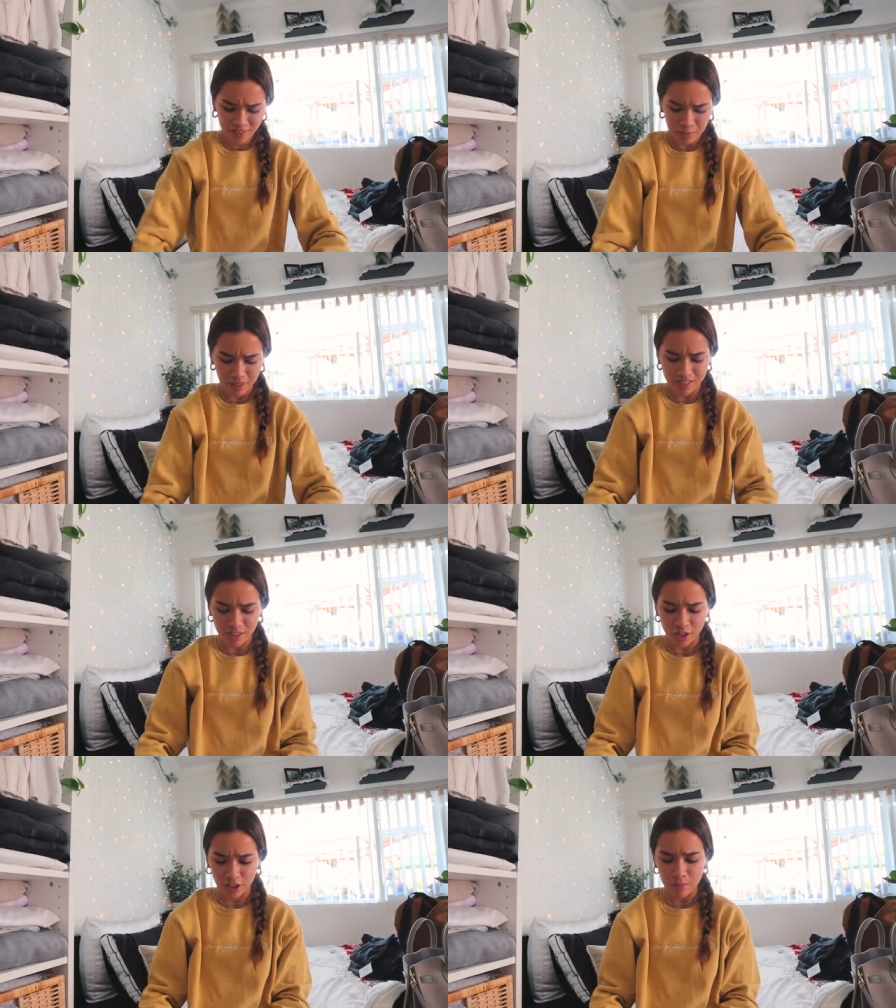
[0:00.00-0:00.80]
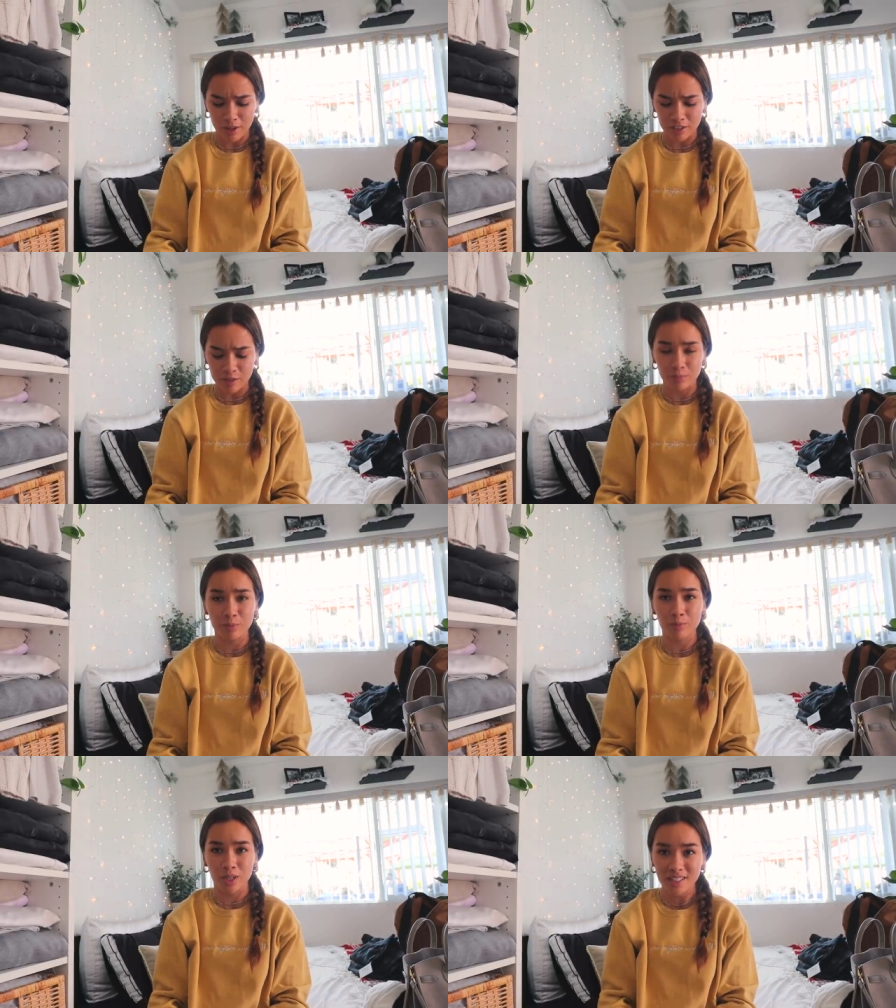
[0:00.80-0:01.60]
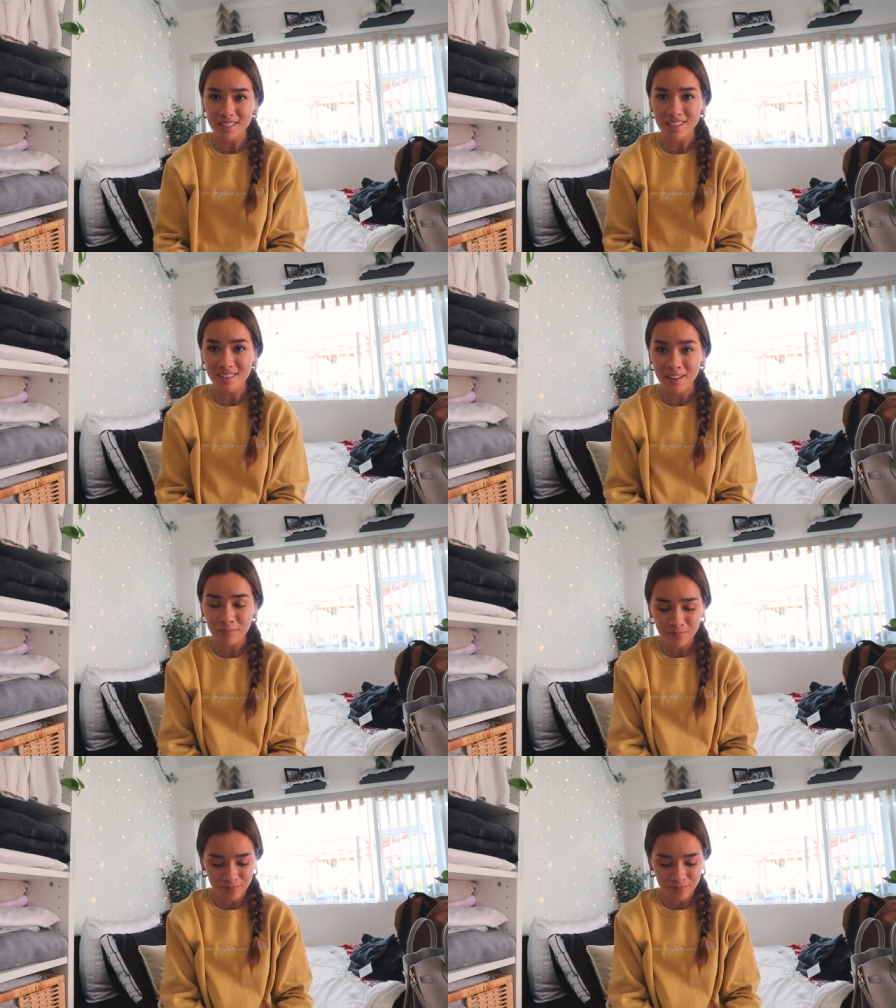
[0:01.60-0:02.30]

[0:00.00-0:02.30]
because I talk about his presents in them.